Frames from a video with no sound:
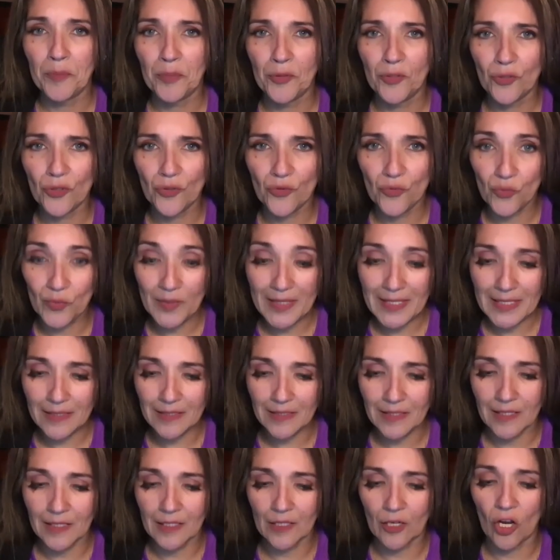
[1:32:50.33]
pure
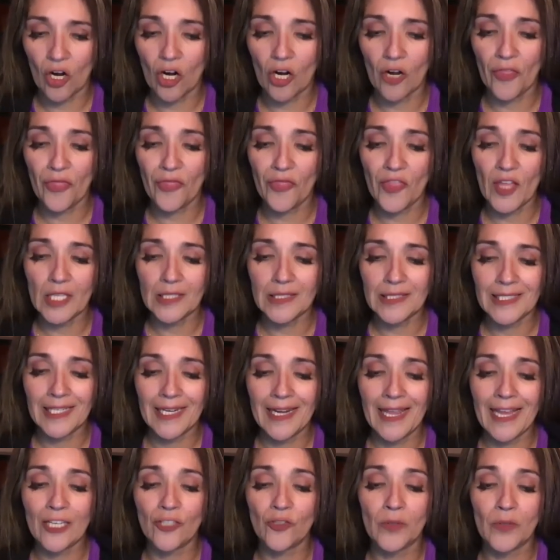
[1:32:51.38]
reason, our thoughts can
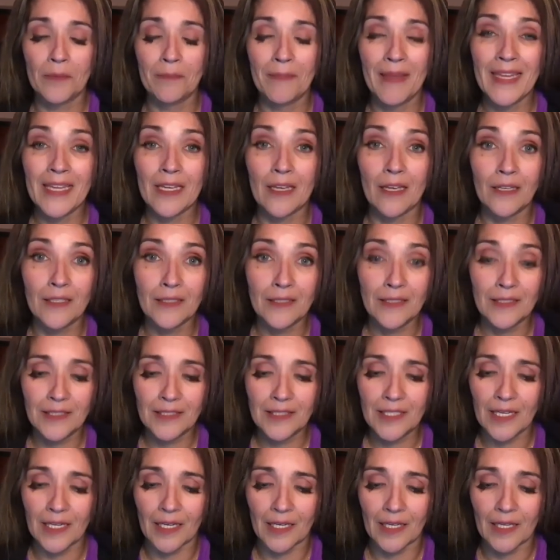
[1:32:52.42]
actually make us
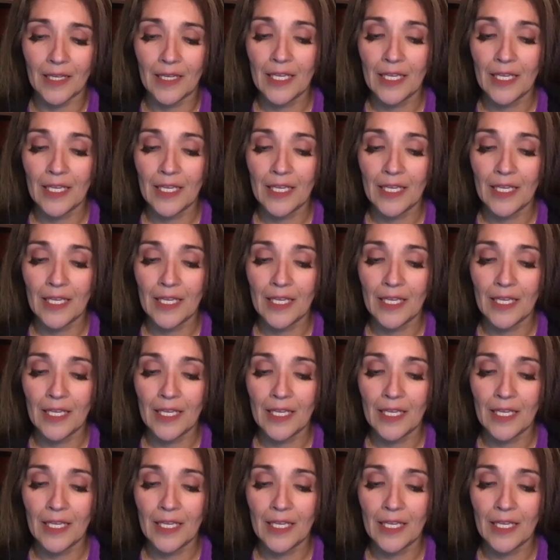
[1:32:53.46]
sick.